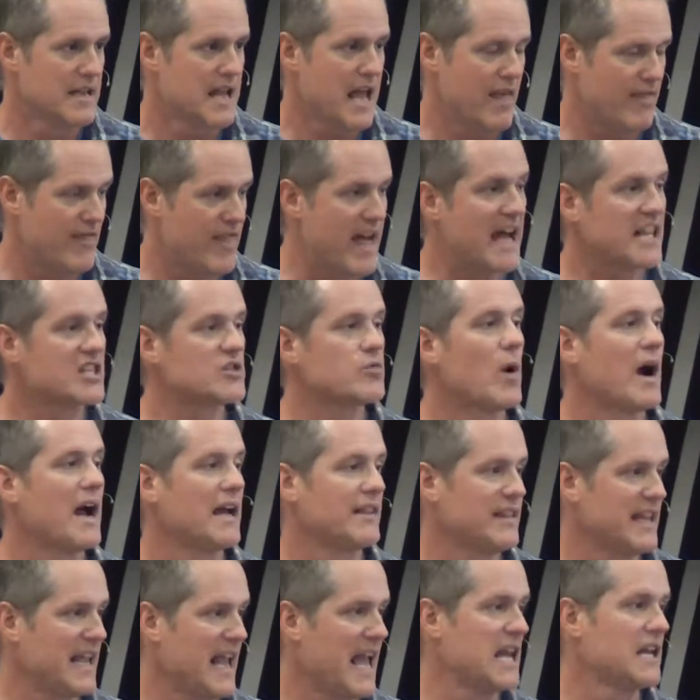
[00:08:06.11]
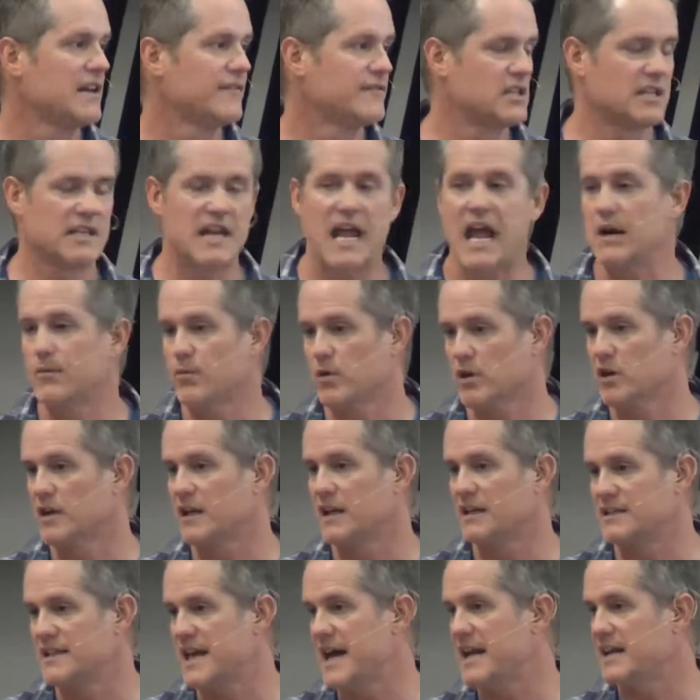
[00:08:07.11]
And that's why at the end of today, we're
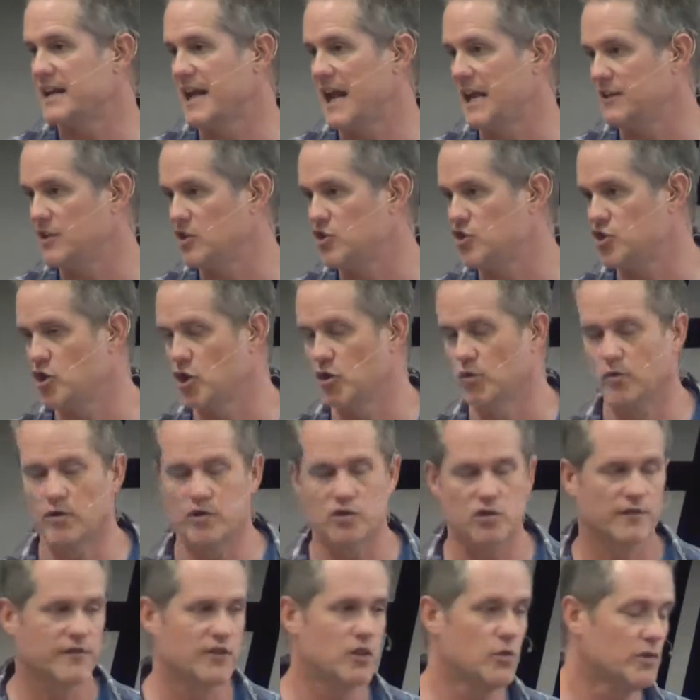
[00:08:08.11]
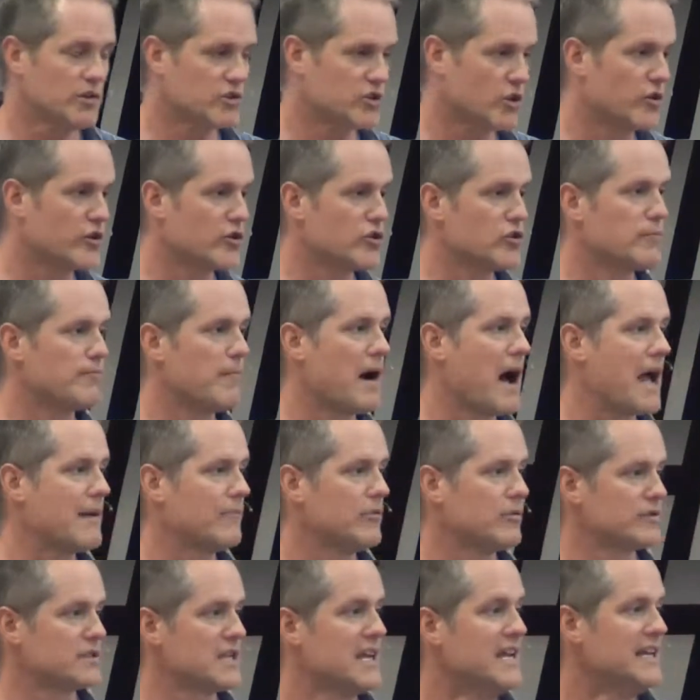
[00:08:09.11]
going to dedicate these children. So if you would turn your
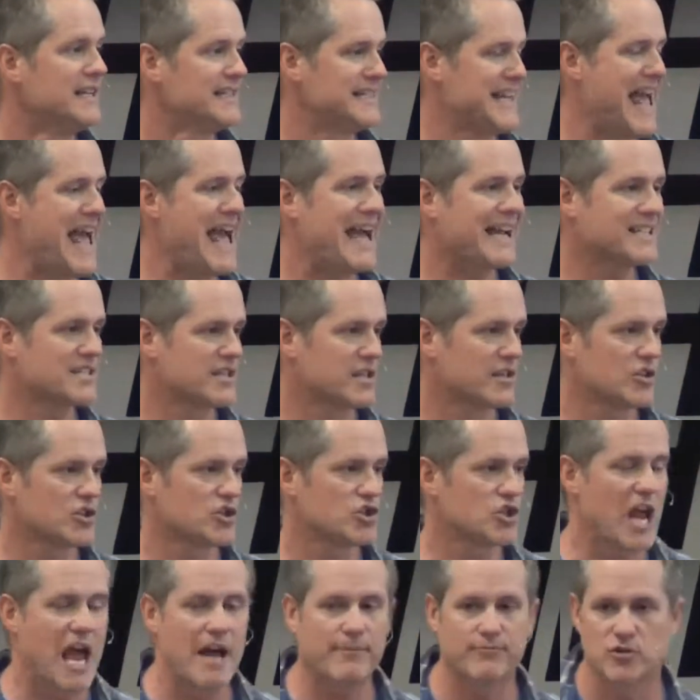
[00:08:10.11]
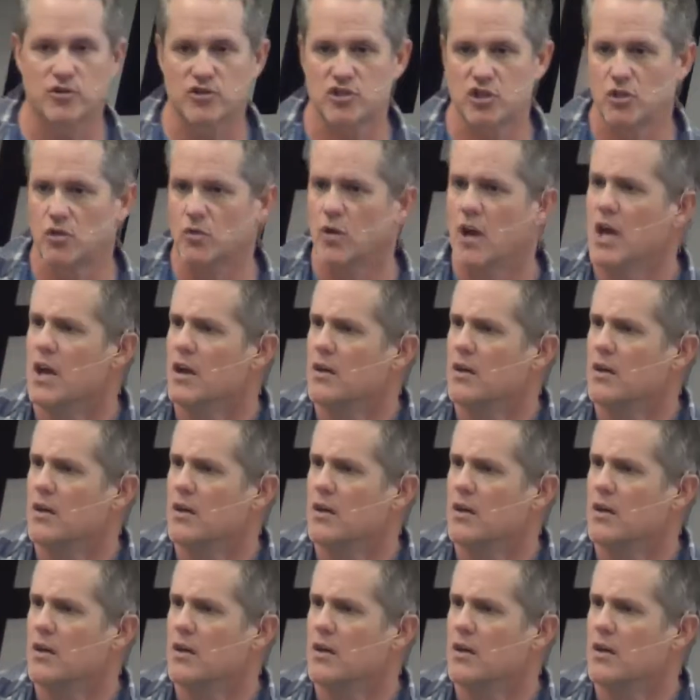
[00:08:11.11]
Bibles to Exodus chapter 2.